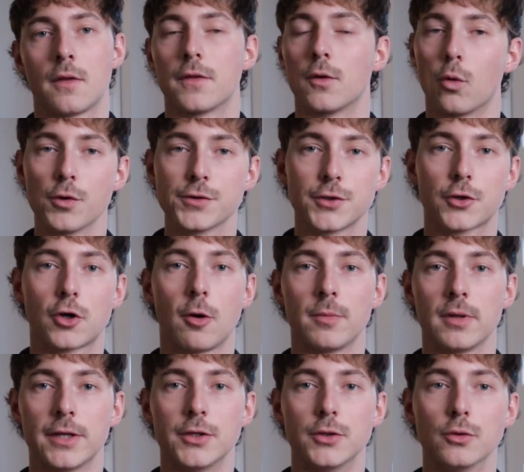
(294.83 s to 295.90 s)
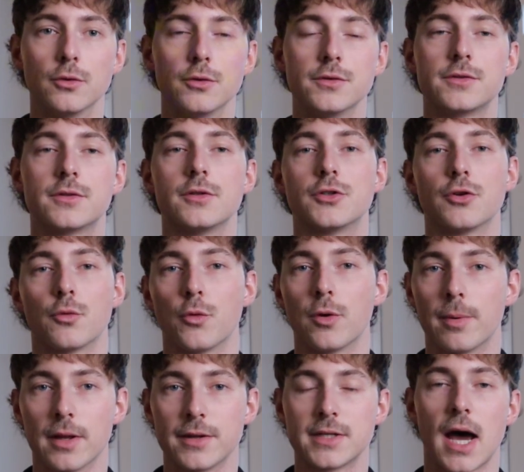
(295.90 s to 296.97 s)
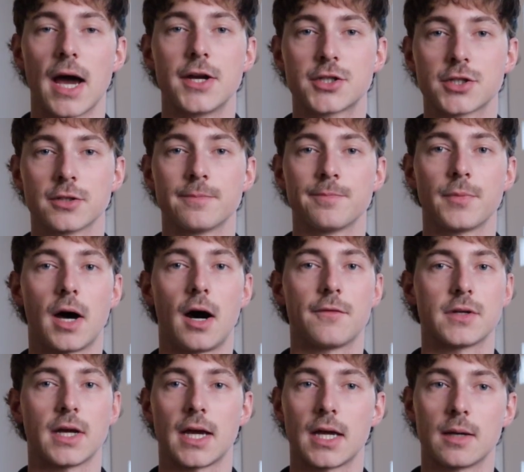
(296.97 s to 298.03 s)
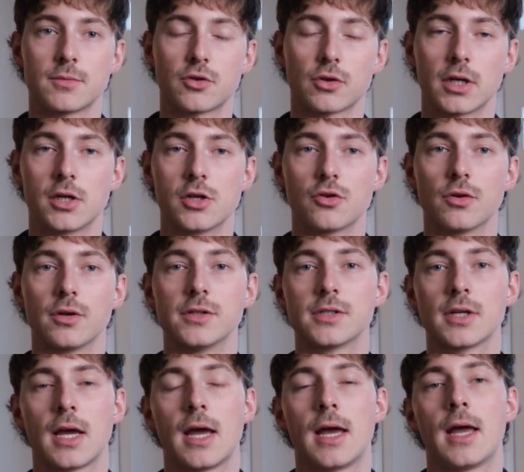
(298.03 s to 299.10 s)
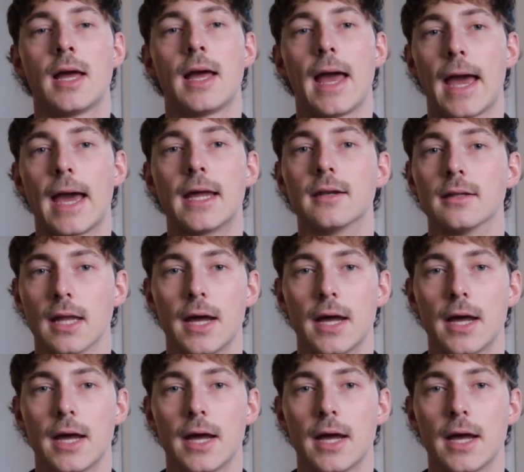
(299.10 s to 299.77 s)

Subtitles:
They're also commonly used during rehabilitation after hamstring injuries and